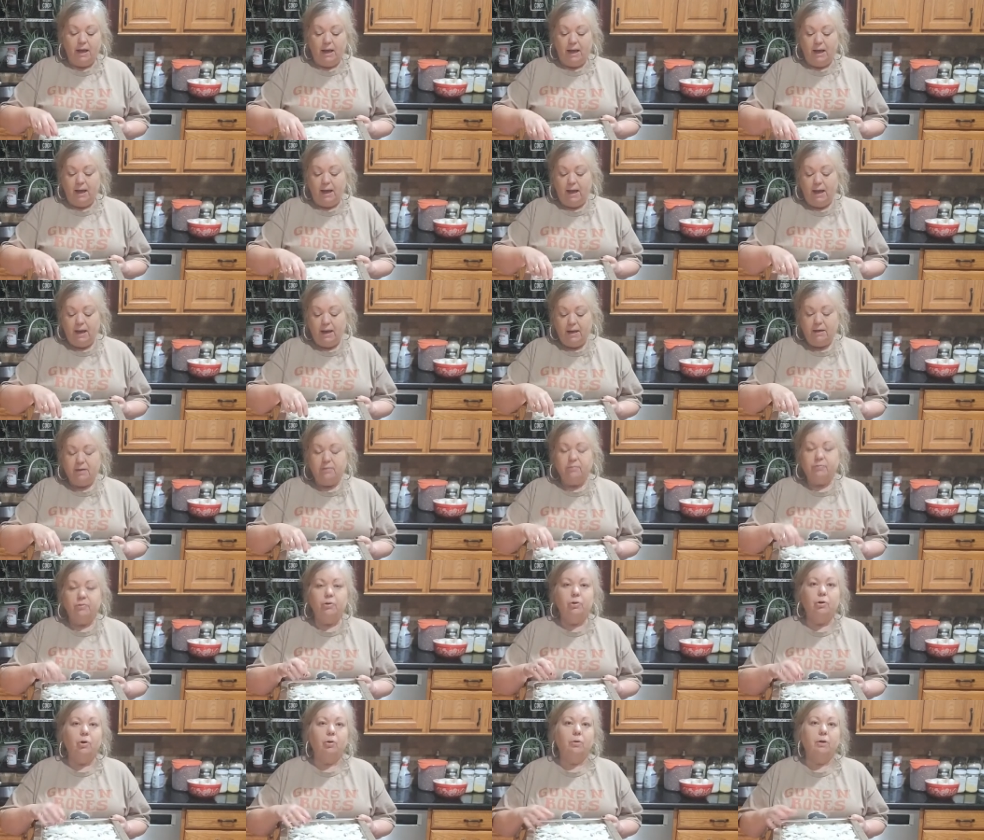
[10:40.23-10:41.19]
And if
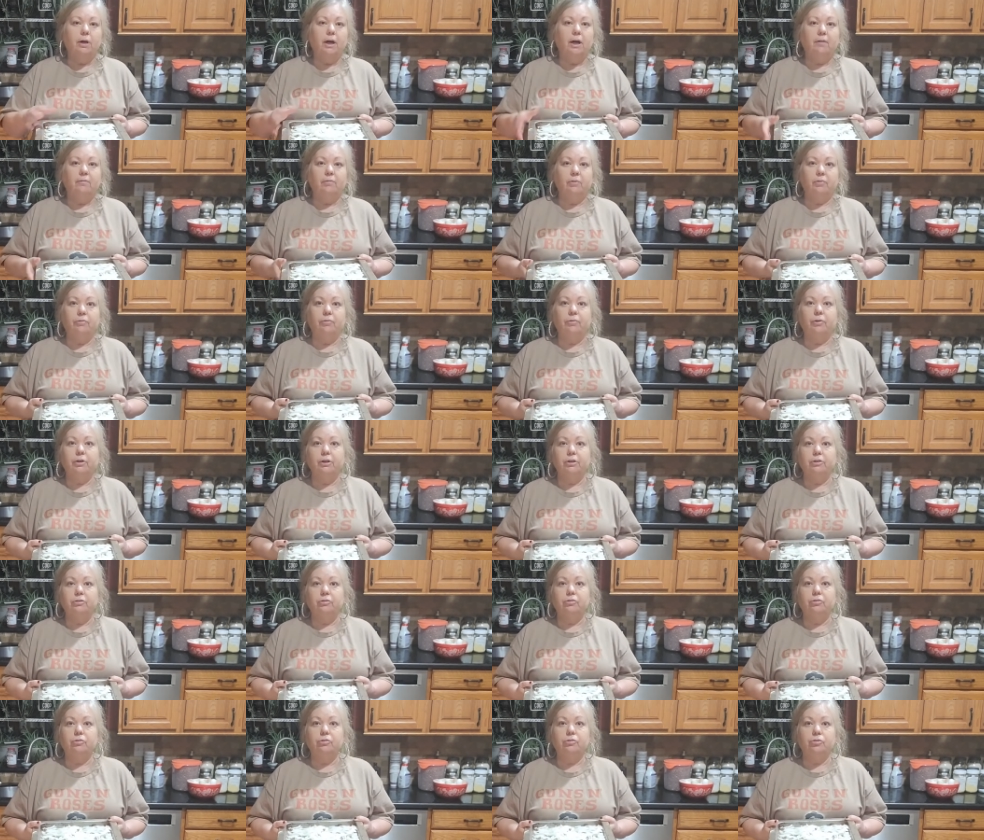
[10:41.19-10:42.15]
you don't have a
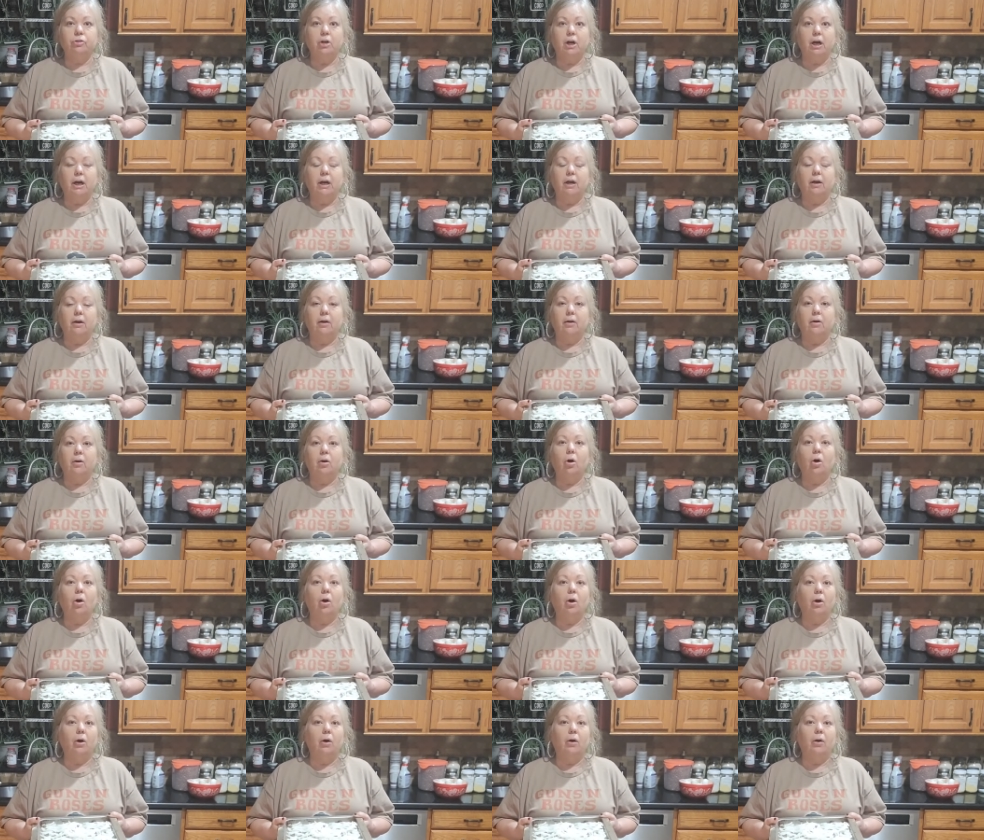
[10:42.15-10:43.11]
freeze dryer
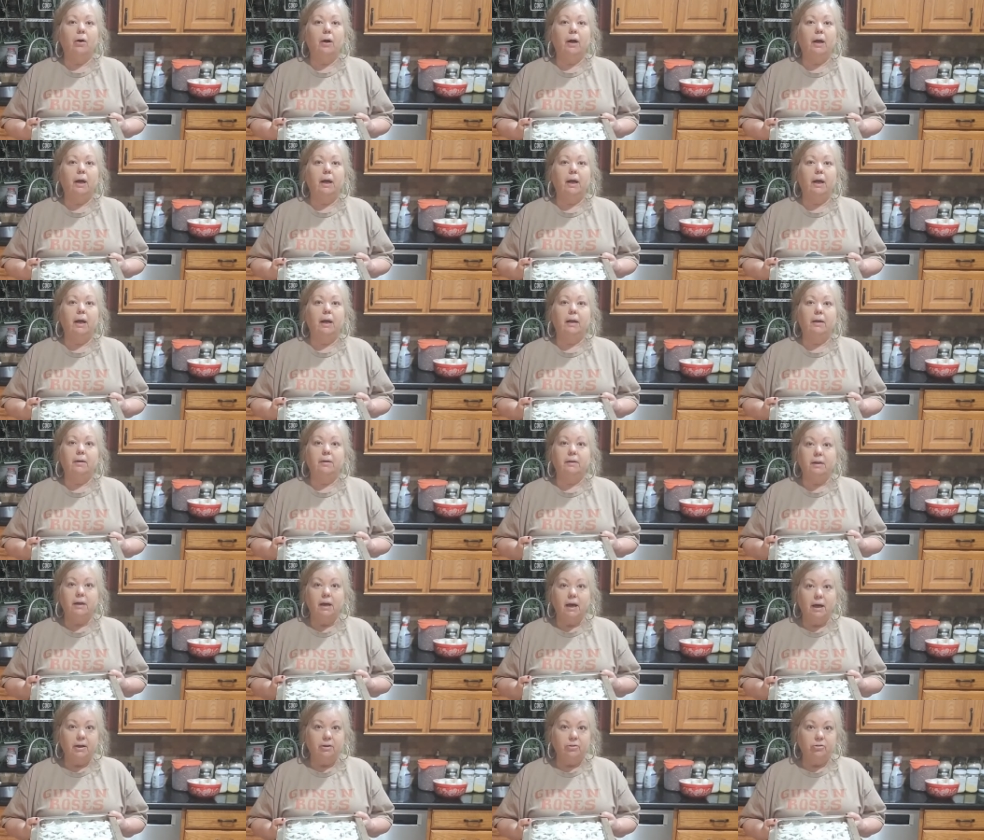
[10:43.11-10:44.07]
or a
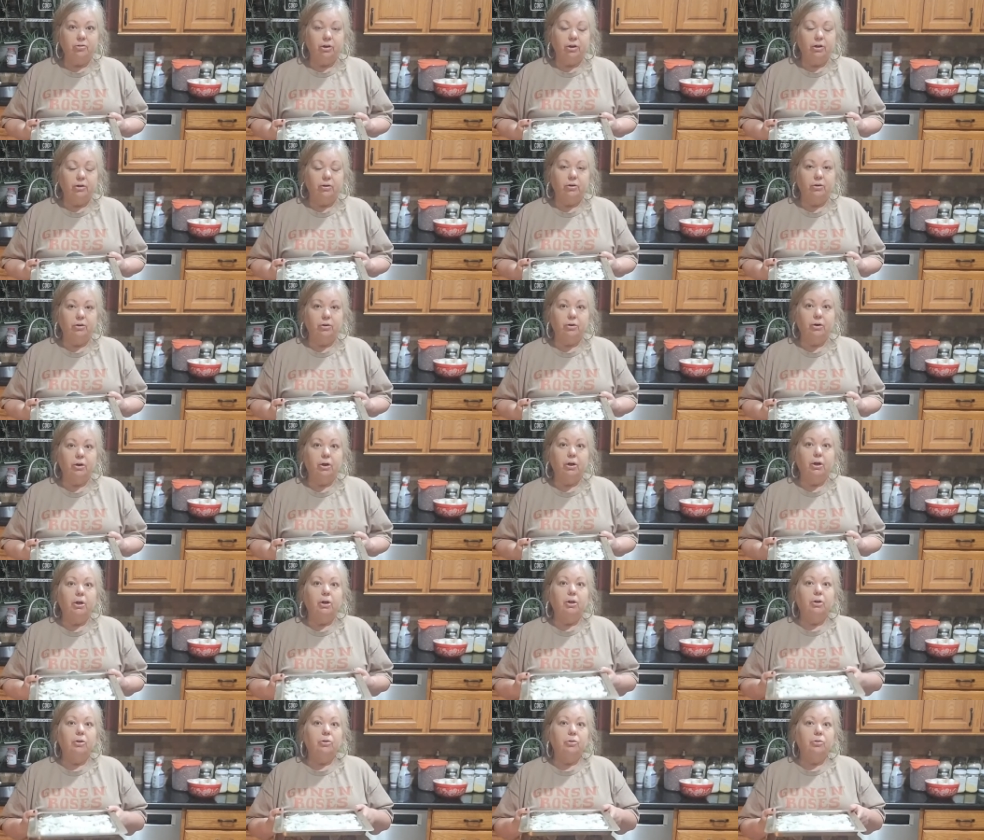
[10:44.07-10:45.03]
dehydrator,
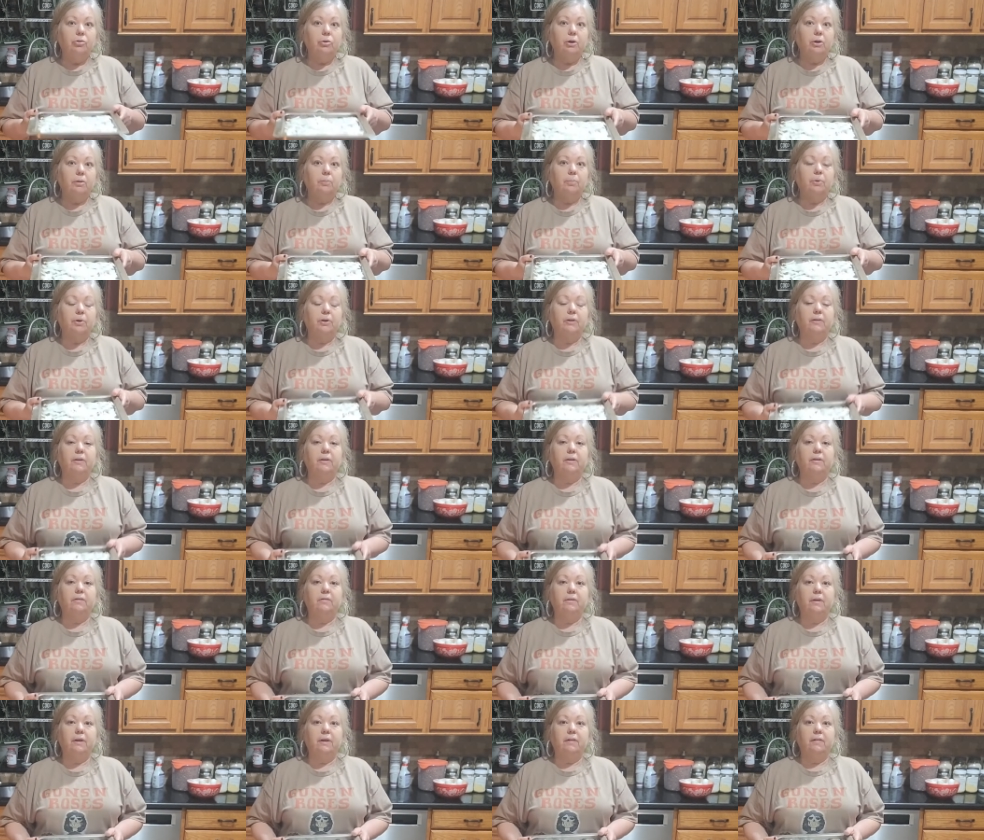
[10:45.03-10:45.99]
you can put
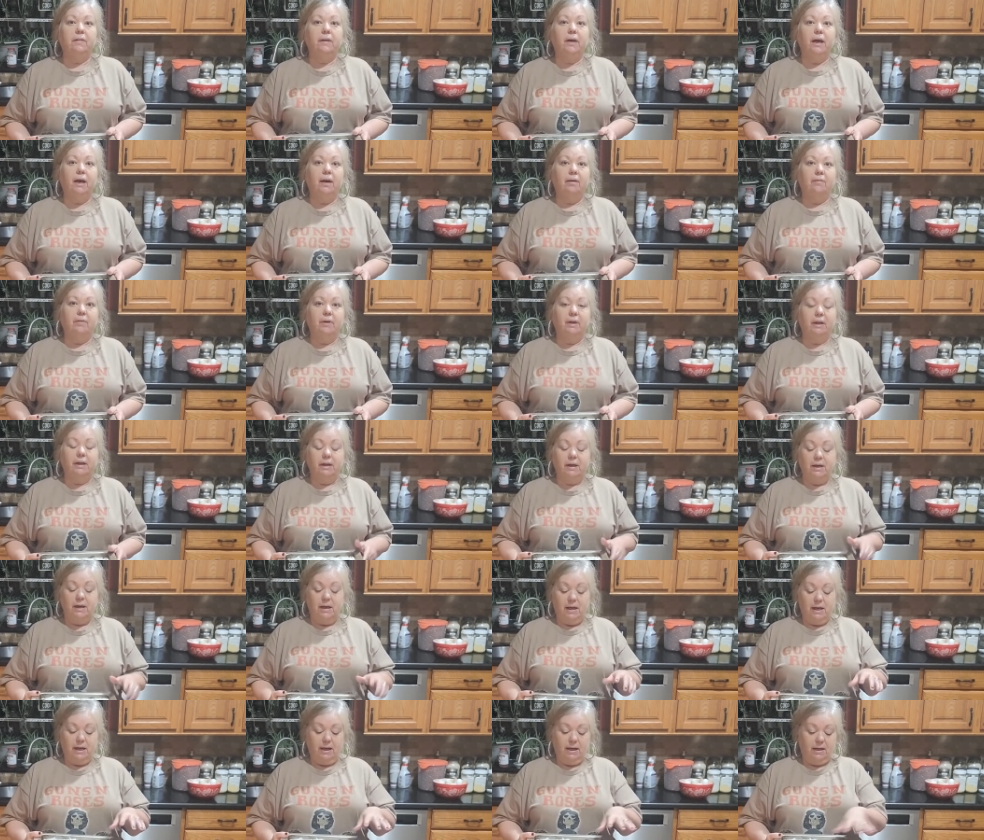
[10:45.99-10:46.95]
these in the oven
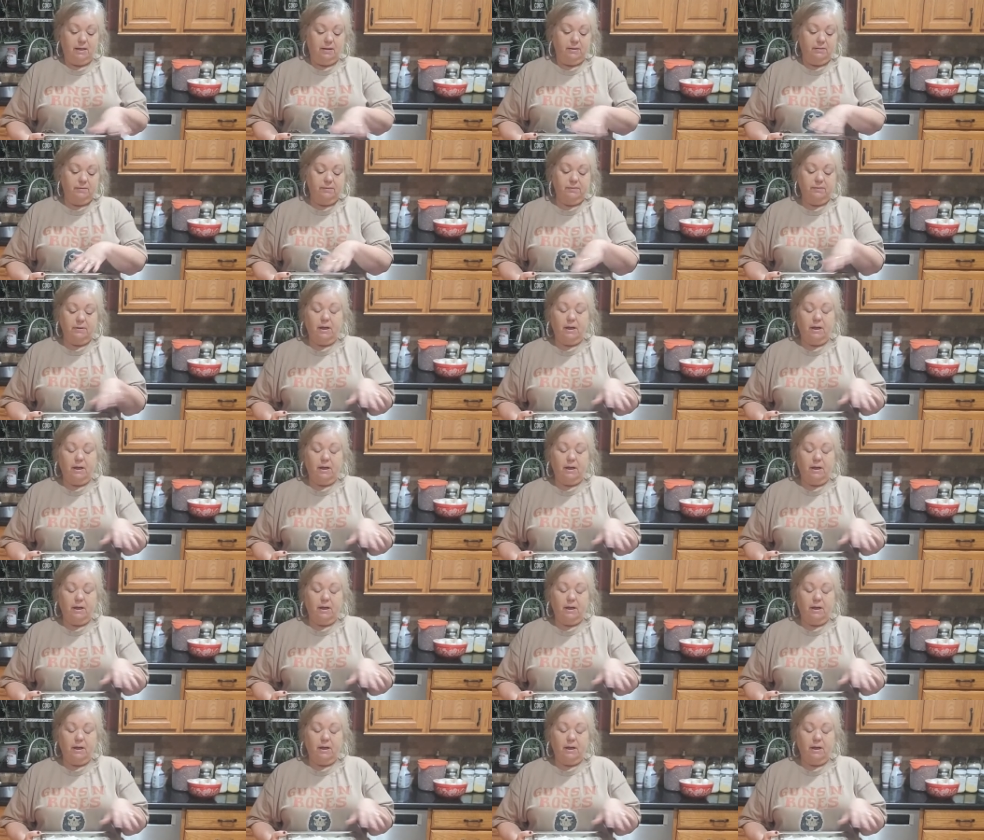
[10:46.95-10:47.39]
and